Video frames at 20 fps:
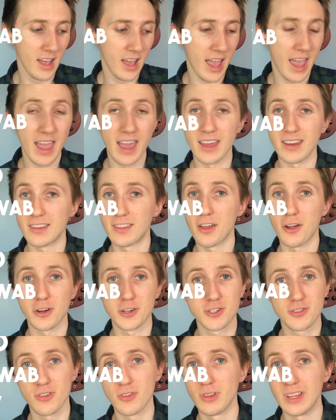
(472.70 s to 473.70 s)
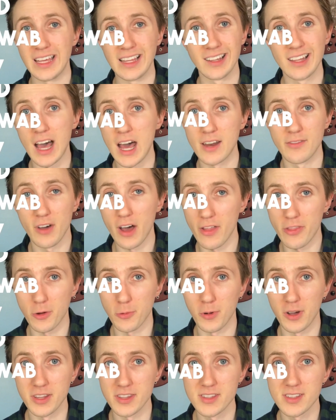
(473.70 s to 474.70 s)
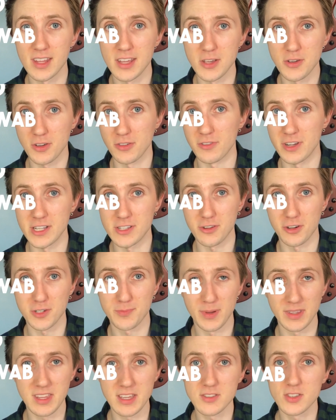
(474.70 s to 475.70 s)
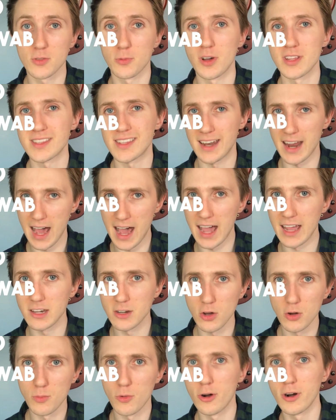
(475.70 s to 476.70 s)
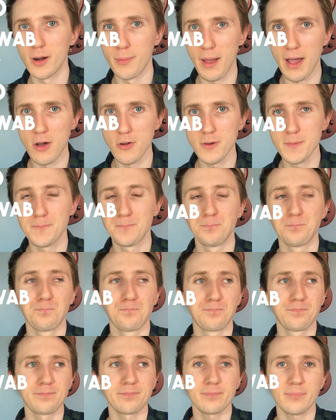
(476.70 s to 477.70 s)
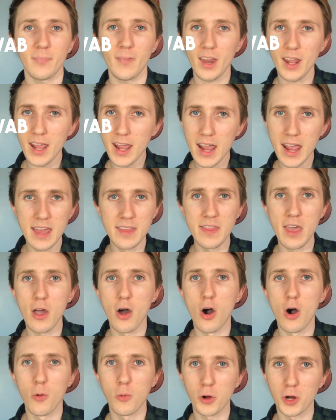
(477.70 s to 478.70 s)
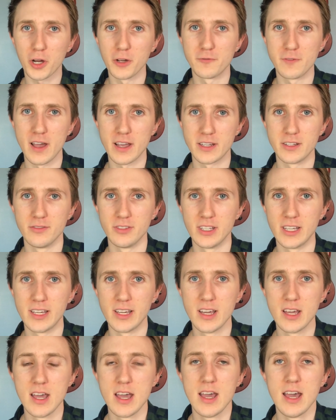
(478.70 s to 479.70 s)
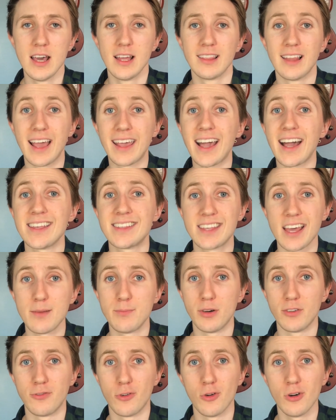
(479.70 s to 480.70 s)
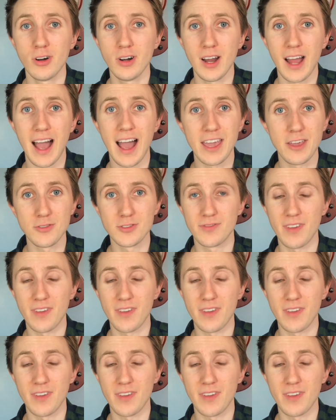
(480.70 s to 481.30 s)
and there are truly a lot of other ones that you can research, but these are the ones that I know more about, and they all work effectively. Like I said before, I use